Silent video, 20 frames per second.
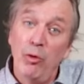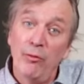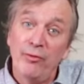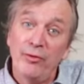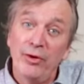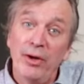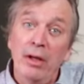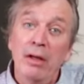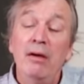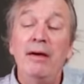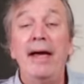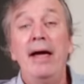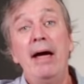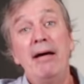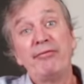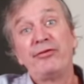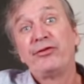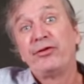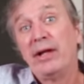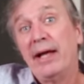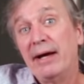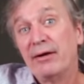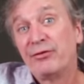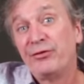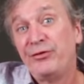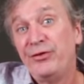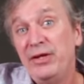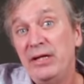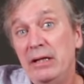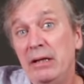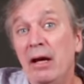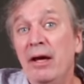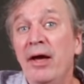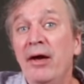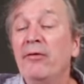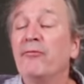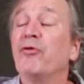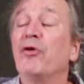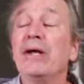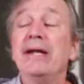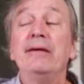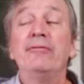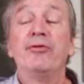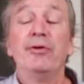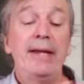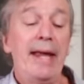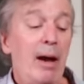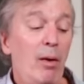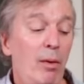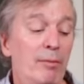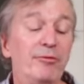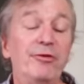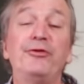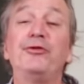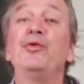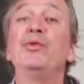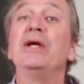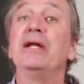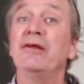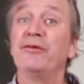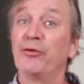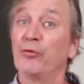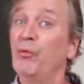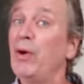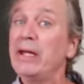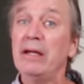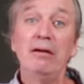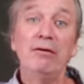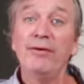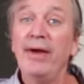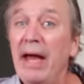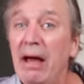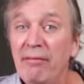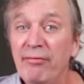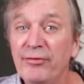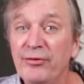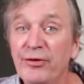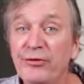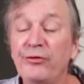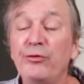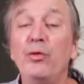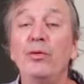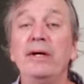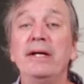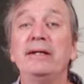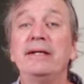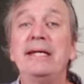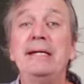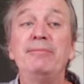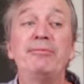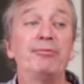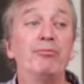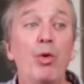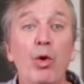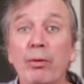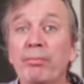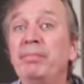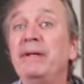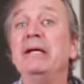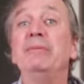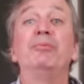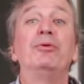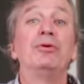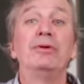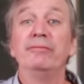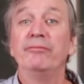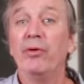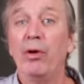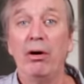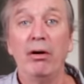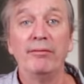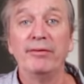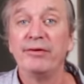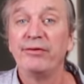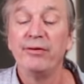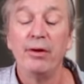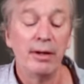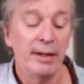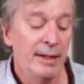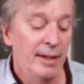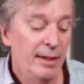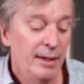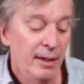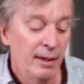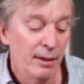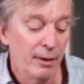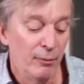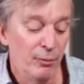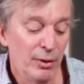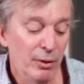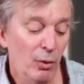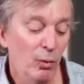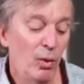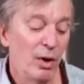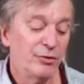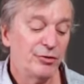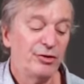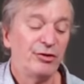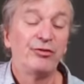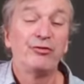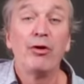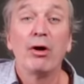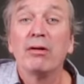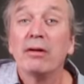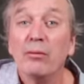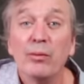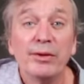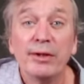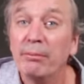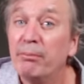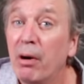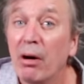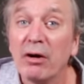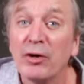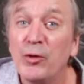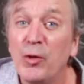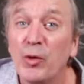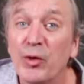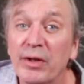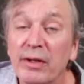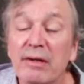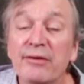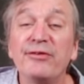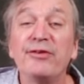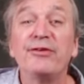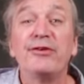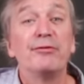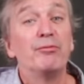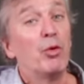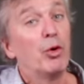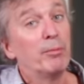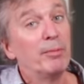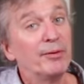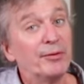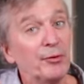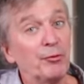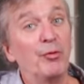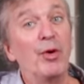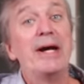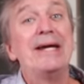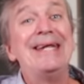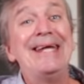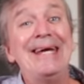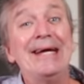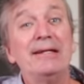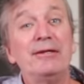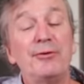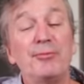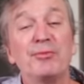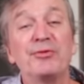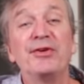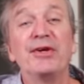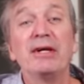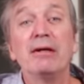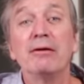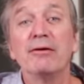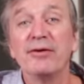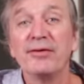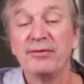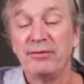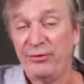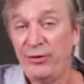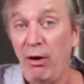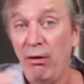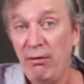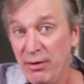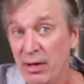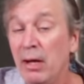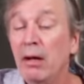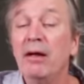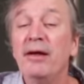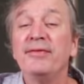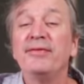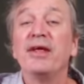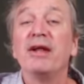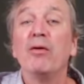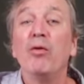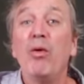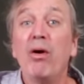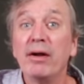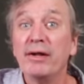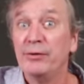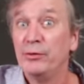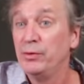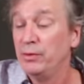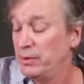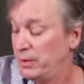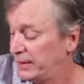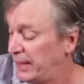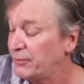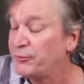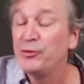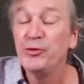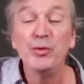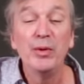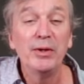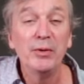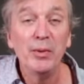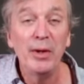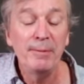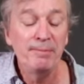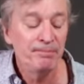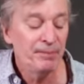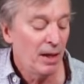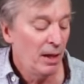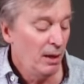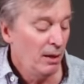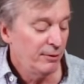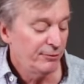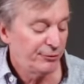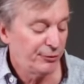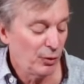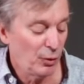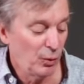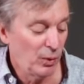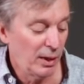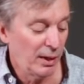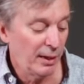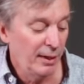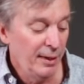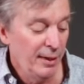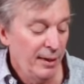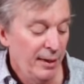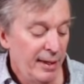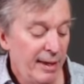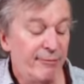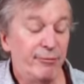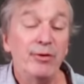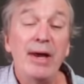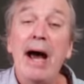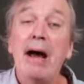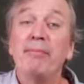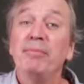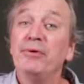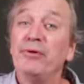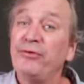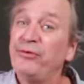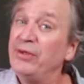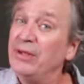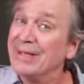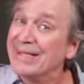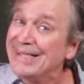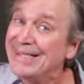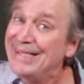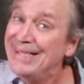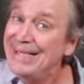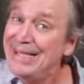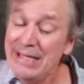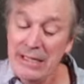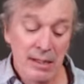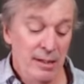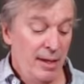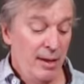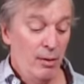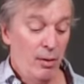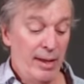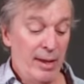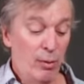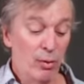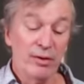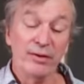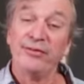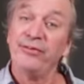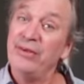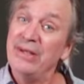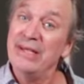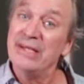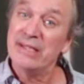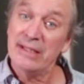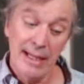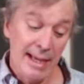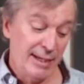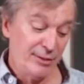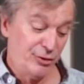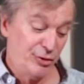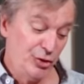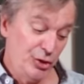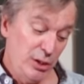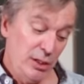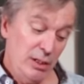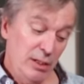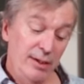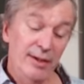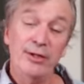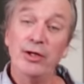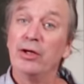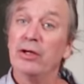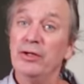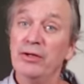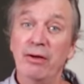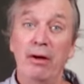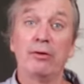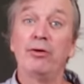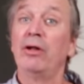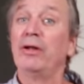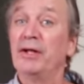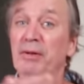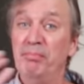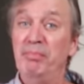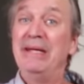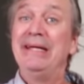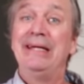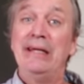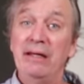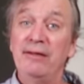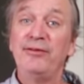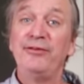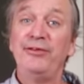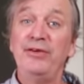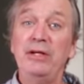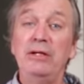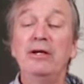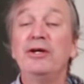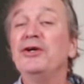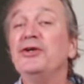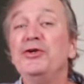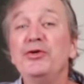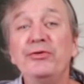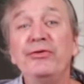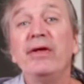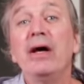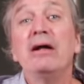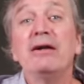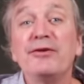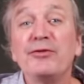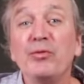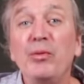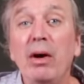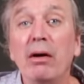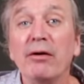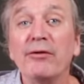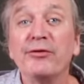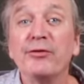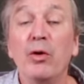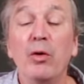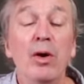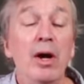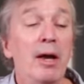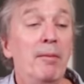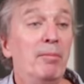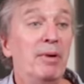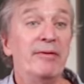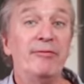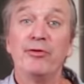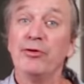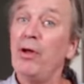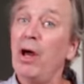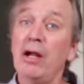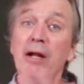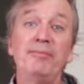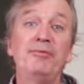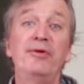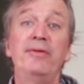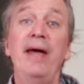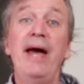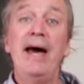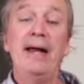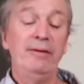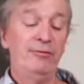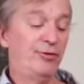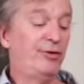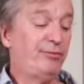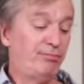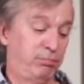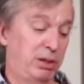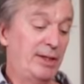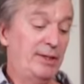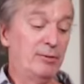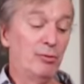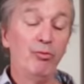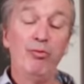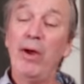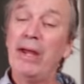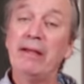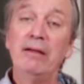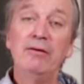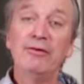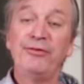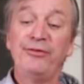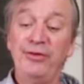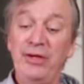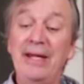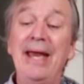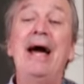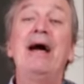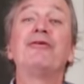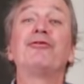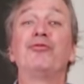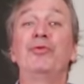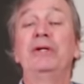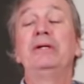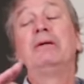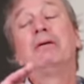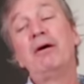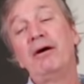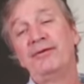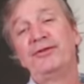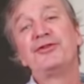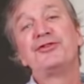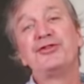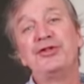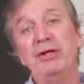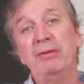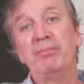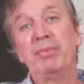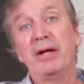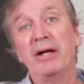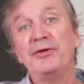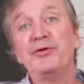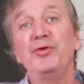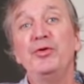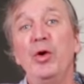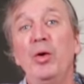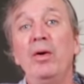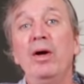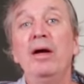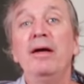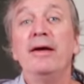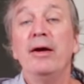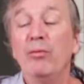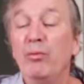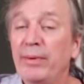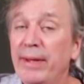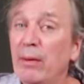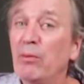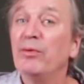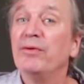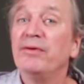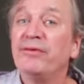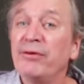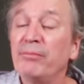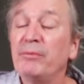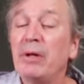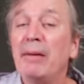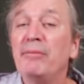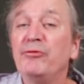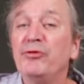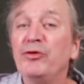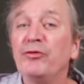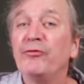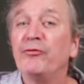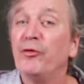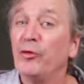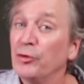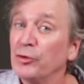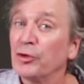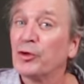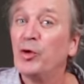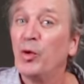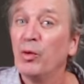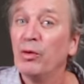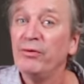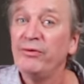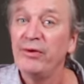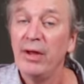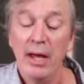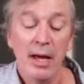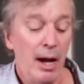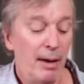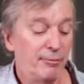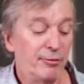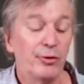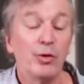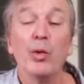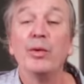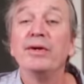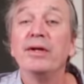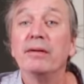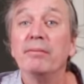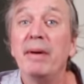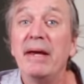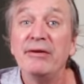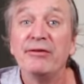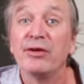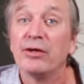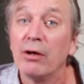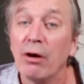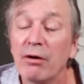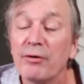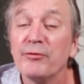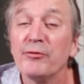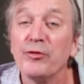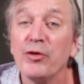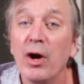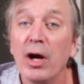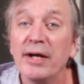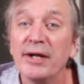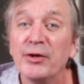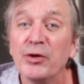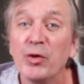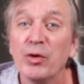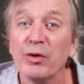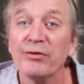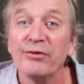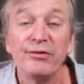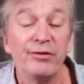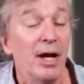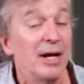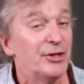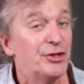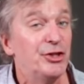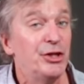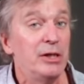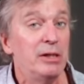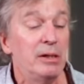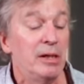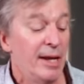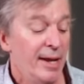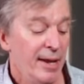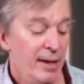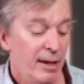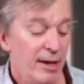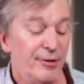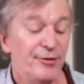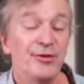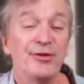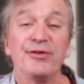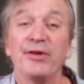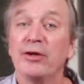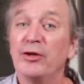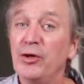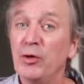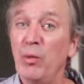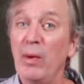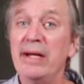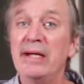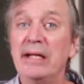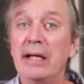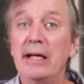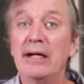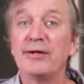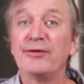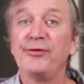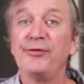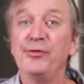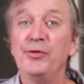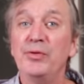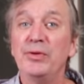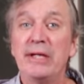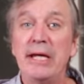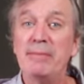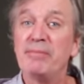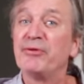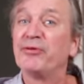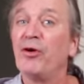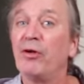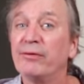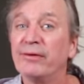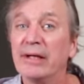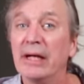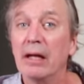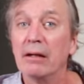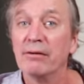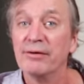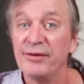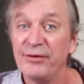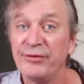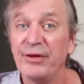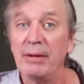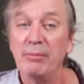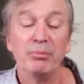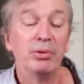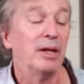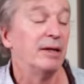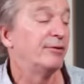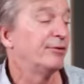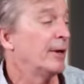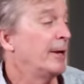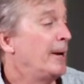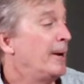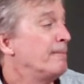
over, F/C. For now, I'm just doing it as a regular F, just so it keeps more people involved. It's not, we don't want you struggling with the bar chord in this. This is more about the right hand, this particular song that I wanted to get to anyway. So if you happen to see a C or a C/G, you can, I'll call it a big kid C, you can use that as well. So, but if you're not up to that, just play your regular C as written on the sheet. But I do know they would sometimes use fuller chords. I'm just going to the basic garden variety chords. It's not cheating, it's just a good way to get us through, to keep us all together at the same place.